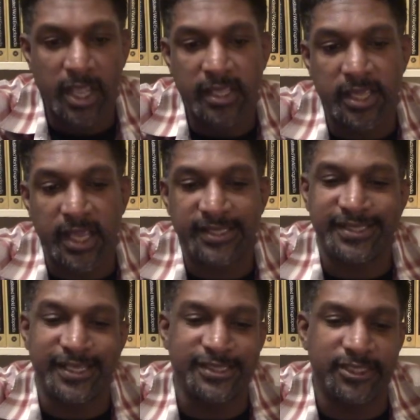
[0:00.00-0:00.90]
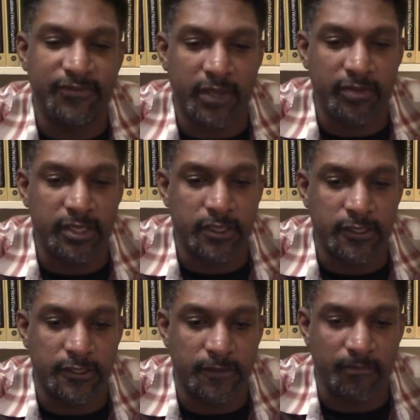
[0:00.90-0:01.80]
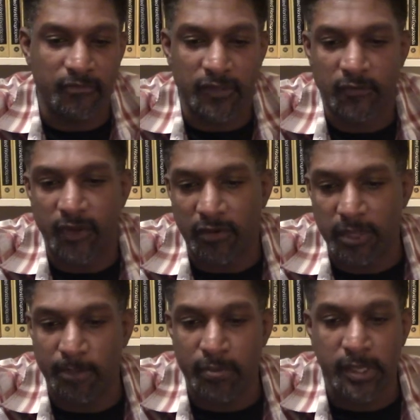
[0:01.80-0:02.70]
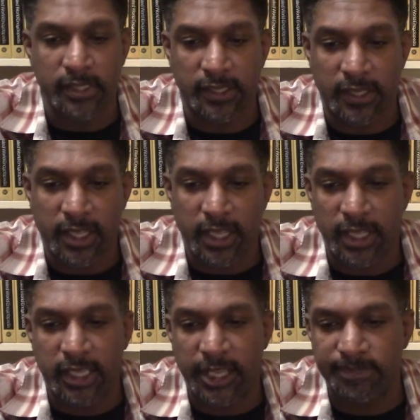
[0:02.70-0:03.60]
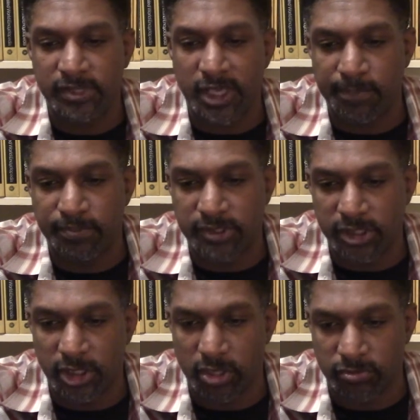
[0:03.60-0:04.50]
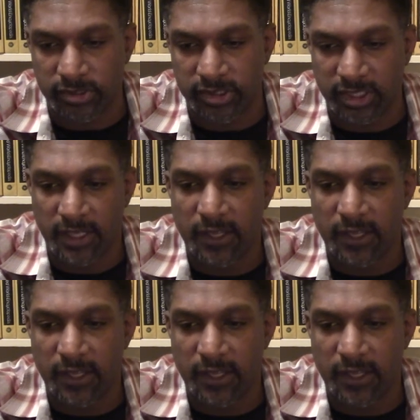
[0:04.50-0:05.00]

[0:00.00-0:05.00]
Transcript: Yes, sex is very good, very important. It keeps couples close.